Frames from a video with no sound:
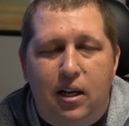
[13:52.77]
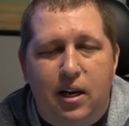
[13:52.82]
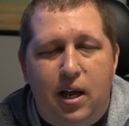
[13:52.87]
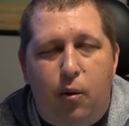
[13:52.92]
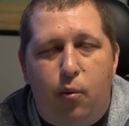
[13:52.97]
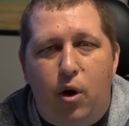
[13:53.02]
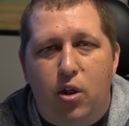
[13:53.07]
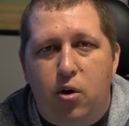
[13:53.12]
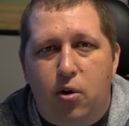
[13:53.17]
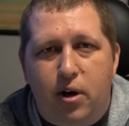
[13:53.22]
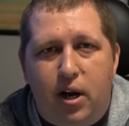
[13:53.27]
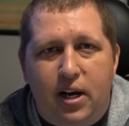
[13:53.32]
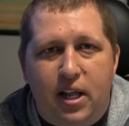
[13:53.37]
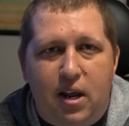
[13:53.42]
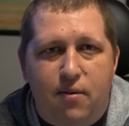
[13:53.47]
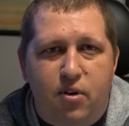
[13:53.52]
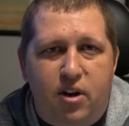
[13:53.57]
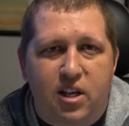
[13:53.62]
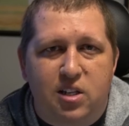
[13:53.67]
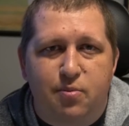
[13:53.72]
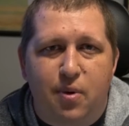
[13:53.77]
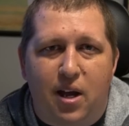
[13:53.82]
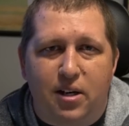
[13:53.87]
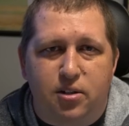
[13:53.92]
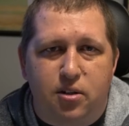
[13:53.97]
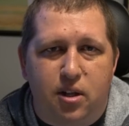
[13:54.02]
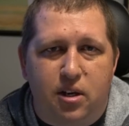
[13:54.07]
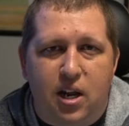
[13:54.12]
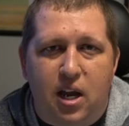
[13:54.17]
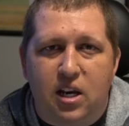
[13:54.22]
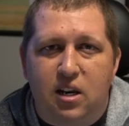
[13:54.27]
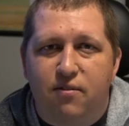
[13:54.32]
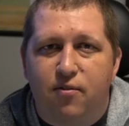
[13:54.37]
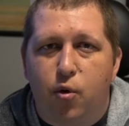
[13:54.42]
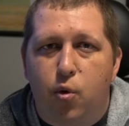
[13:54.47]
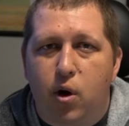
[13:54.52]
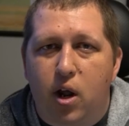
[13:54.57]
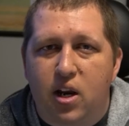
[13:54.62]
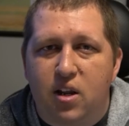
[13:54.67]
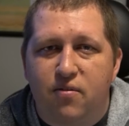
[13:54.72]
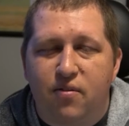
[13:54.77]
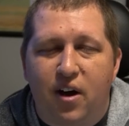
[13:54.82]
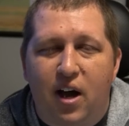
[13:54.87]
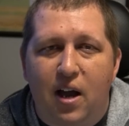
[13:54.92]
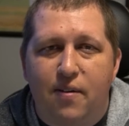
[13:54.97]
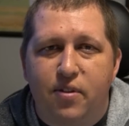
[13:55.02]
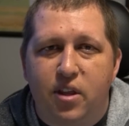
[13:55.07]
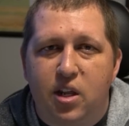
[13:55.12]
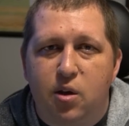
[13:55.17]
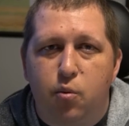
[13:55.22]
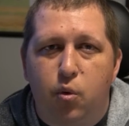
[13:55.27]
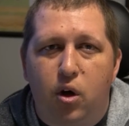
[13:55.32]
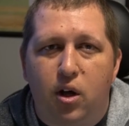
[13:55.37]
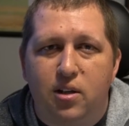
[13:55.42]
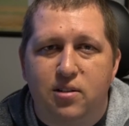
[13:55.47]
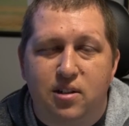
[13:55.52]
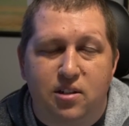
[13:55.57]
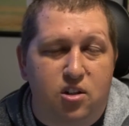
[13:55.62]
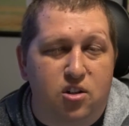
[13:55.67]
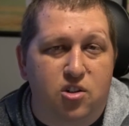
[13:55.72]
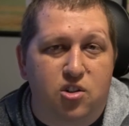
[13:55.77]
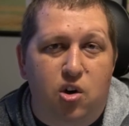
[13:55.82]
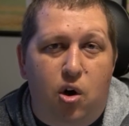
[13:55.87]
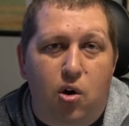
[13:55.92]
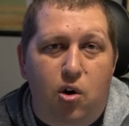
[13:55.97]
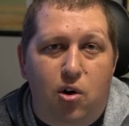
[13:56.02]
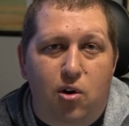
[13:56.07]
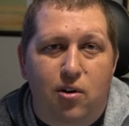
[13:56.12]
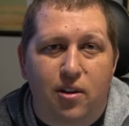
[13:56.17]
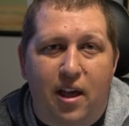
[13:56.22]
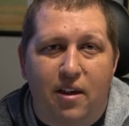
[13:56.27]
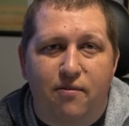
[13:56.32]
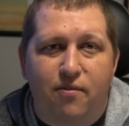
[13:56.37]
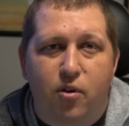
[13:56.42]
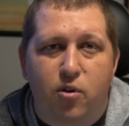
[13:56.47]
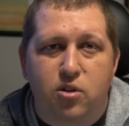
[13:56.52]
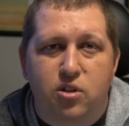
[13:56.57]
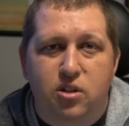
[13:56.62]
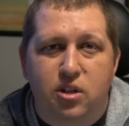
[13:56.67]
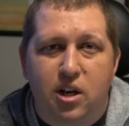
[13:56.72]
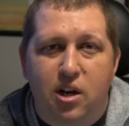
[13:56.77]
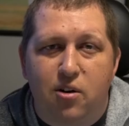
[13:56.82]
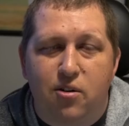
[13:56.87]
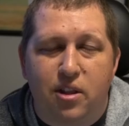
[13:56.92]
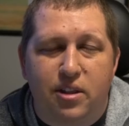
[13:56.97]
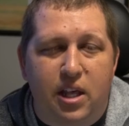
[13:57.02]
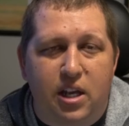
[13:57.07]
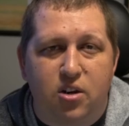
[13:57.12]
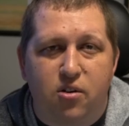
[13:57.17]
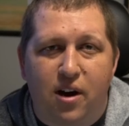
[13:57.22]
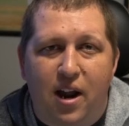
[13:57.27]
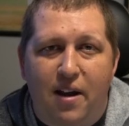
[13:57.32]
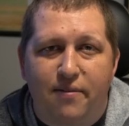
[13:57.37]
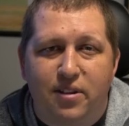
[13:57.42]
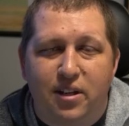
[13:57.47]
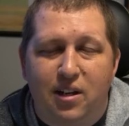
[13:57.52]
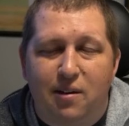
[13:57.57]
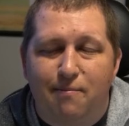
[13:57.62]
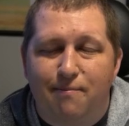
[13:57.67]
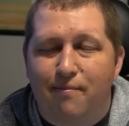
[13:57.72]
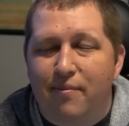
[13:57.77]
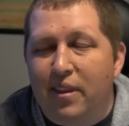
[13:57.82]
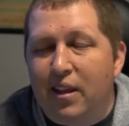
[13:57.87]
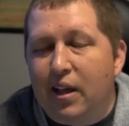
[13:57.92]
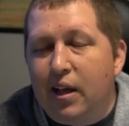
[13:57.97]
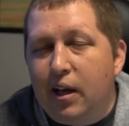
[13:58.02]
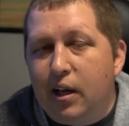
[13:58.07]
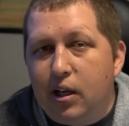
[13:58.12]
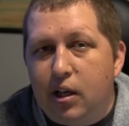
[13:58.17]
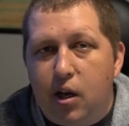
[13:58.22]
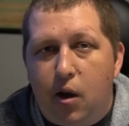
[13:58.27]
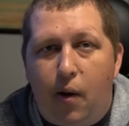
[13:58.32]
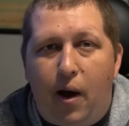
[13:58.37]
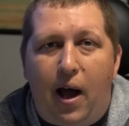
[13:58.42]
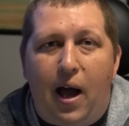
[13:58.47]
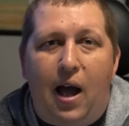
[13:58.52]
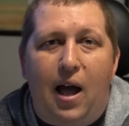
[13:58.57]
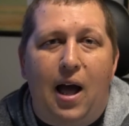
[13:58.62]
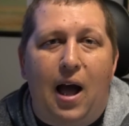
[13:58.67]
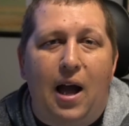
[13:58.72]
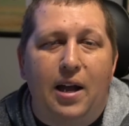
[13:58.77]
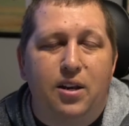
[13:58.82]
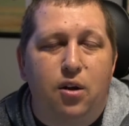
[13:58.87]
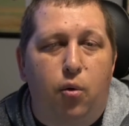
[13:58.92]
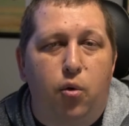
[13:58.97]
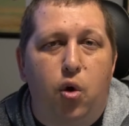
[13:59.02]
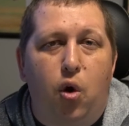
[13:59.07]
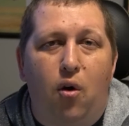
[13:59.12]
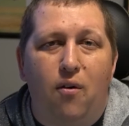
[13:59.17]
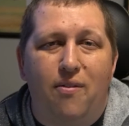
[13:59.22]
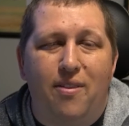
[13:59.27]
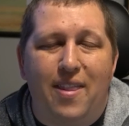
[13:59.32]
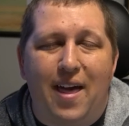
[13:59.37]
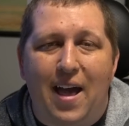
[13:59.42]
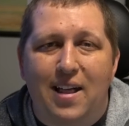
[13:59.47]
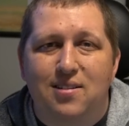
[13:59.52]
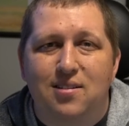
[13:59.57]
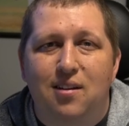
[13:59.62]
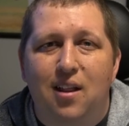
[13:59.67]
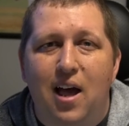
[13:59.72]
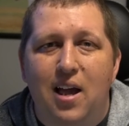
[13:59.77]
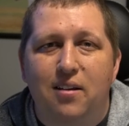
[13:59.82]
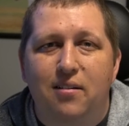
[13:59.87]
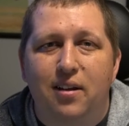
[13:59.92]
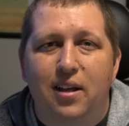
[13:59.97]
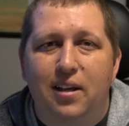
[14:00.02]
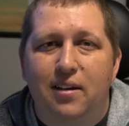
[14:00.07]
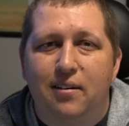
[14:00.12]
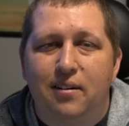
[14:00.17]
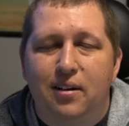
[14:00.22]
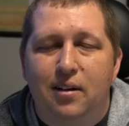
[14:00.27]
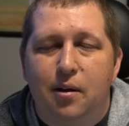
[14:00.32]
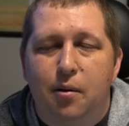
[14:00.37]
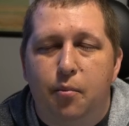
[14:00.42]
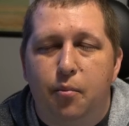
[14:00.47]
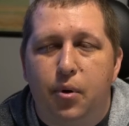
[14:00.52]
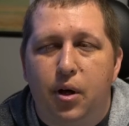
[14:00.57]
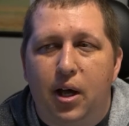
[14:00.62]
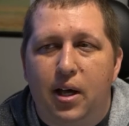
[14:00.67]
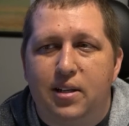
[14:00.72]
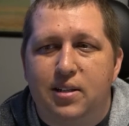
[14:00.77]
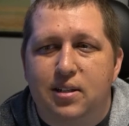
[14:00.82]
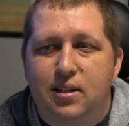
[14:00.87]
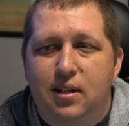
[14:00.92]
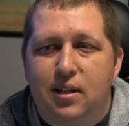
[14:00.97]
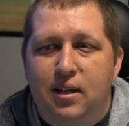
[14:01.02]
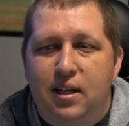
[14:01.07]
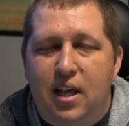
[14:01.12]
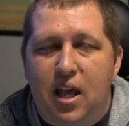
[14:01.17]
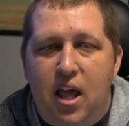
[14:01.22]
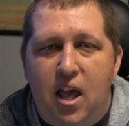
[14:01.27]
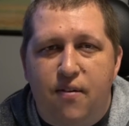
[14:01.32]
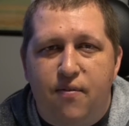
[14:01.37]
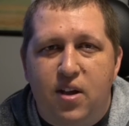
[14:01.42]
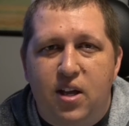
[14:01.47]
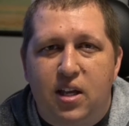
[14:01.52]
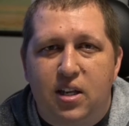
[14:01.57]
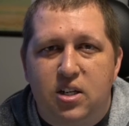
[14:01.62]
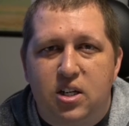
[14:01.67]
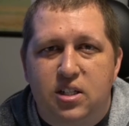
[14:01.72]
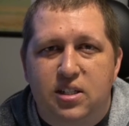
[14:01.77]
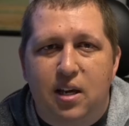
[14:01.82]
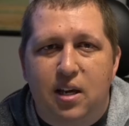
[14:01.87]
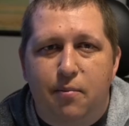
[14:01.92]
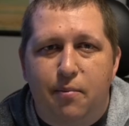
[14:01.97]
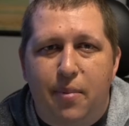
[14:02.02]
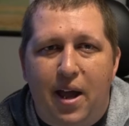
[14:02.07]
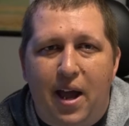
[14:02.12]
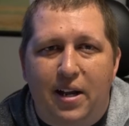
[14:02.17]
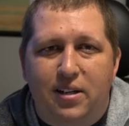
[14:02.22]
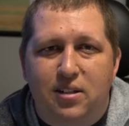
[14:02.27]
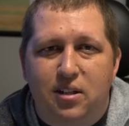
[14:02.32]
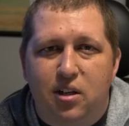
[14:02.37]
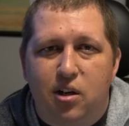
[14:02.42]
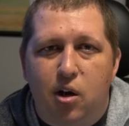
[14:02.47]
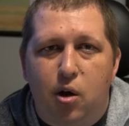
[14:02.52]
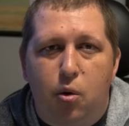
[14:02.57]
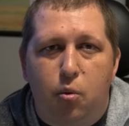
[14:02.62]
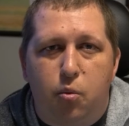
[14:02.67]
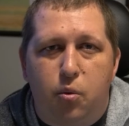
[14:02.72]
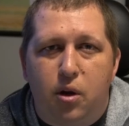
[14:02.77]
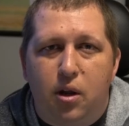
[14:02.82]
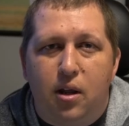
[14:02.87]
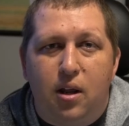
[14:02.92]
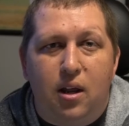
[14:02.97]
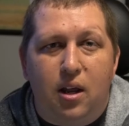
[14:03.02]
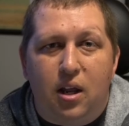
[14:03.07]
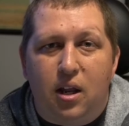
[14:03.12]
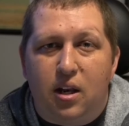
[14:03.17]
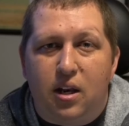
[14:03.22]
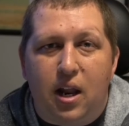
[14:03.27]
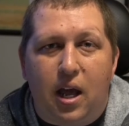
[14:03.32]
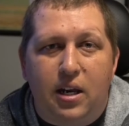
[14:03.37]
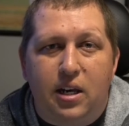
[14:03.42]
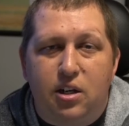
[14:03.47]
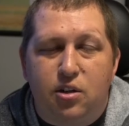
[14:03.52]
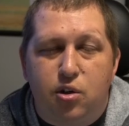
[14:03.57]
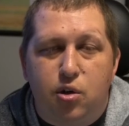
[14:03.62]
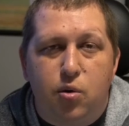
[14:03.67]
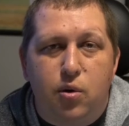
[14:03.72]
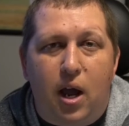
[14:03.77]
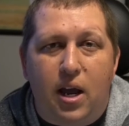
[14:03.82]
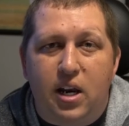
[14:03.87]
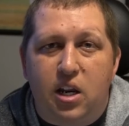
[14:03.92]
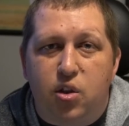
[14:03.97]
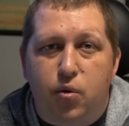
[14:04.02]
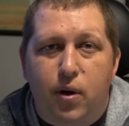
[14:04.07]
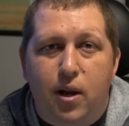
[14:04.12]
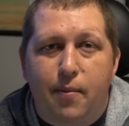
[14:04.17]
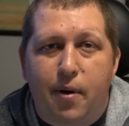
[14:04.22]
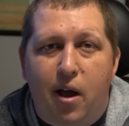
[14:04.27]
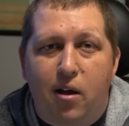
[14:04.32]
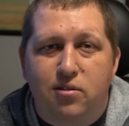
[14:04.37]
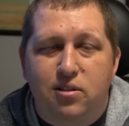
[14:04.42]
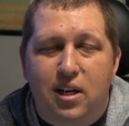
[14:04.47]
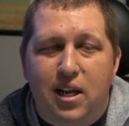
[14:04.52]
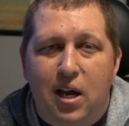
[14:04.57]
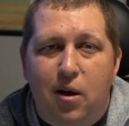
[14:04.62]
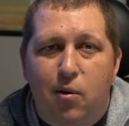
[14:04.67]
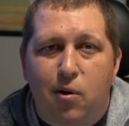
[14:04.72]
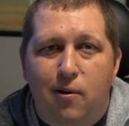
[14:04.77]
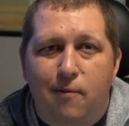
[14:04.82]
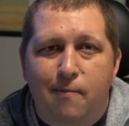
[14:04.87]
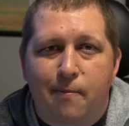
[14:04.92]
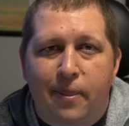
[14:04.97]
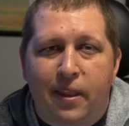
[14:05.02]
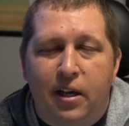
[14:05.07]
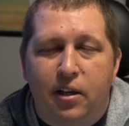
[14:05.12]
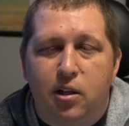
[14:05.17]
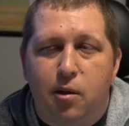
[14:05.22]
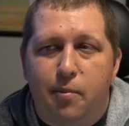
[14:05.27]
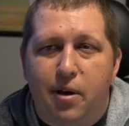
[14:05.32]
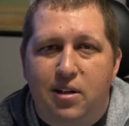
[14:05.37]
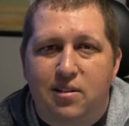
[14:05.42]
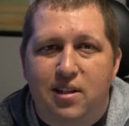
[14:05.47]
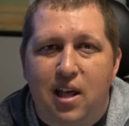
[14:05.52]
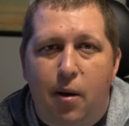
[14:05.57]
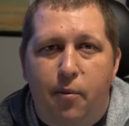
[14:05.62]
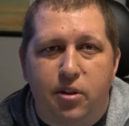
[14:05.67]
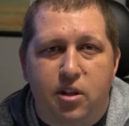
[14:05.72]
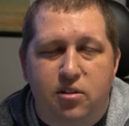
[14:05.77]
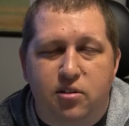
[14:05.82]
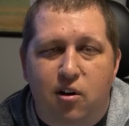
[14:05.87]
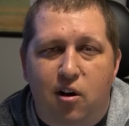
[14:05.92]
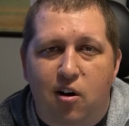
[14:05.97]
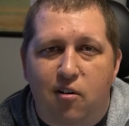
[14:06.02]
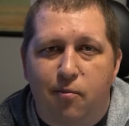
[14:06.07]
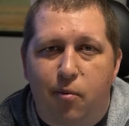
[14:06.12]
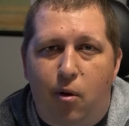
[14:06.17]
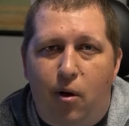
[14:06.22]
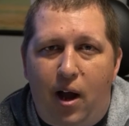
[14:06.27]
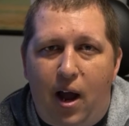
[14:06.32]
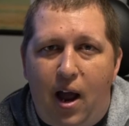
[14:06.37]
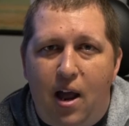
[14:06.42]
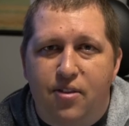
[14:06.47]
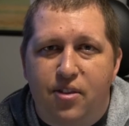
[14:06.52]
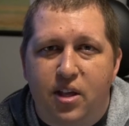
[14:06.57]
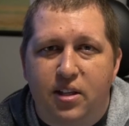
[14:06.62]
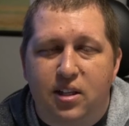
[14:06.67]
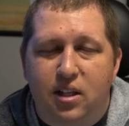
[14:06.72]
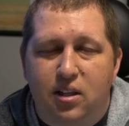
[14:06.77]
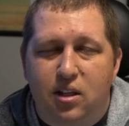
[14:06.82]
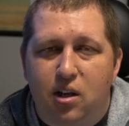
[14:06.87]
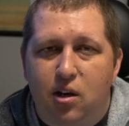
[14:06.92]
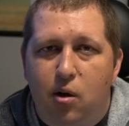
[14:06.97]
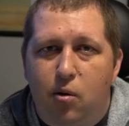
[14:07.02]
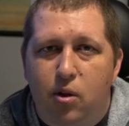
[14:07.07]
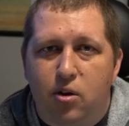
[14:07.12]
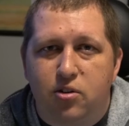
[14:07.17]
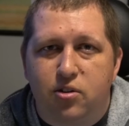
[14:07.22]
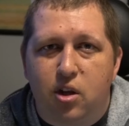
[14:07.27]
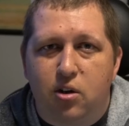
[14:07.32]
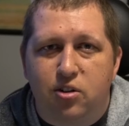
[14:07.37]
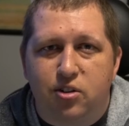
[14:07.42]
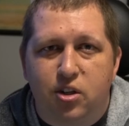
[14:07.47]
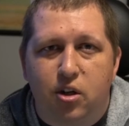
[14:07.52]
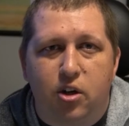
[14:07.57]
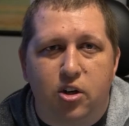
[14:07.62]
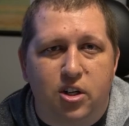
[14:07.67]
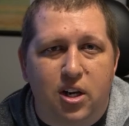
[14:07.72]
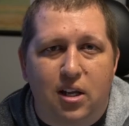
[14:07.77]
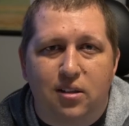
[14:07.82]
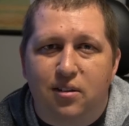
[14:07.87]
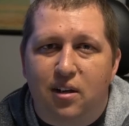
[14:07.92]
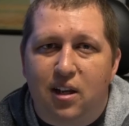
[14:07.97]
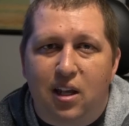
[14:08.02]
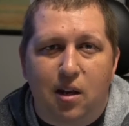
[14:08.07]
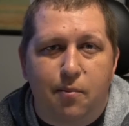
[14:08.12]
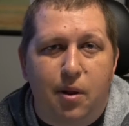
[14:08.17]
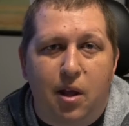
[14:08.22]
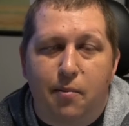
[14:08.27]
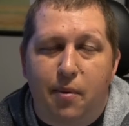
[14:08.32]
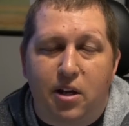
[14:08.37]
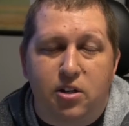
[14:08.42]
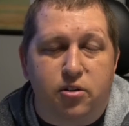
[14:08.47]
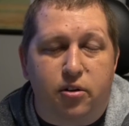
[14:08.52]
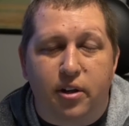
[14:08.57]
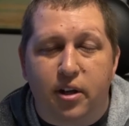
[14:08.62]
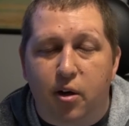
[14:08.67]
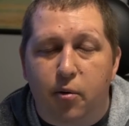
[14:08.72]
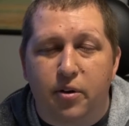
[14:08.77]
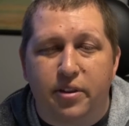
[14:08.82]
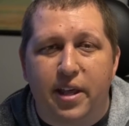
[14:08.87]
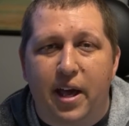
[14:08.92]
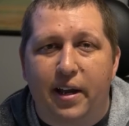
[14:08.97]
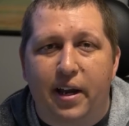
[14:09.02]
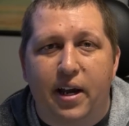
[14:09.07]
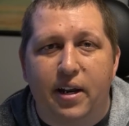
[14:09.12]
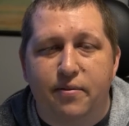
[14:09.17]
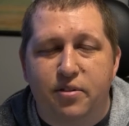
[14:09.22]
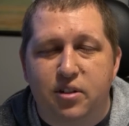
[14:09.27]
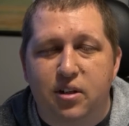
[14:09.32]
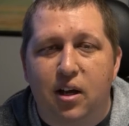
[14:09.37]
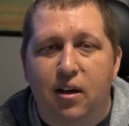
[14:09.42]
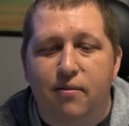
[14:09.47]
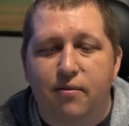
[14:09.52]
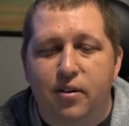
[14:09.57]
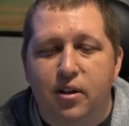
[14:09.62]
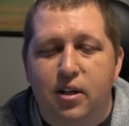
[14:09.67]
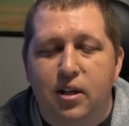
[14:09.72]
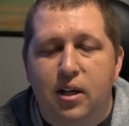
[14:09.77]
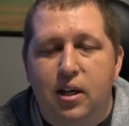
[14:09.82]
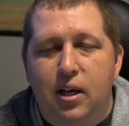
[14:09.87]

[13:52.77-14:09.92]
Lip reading: Now, whether or not he ever gets back to the 94, 95 that he was as a starter that first year that they drafted him, I don't know if that's likely. But if he can get back to 92, 93 miles an hour, you mix that with his curveball, I think that there's still a chance that he could be a major leaguer with that kind of stuff.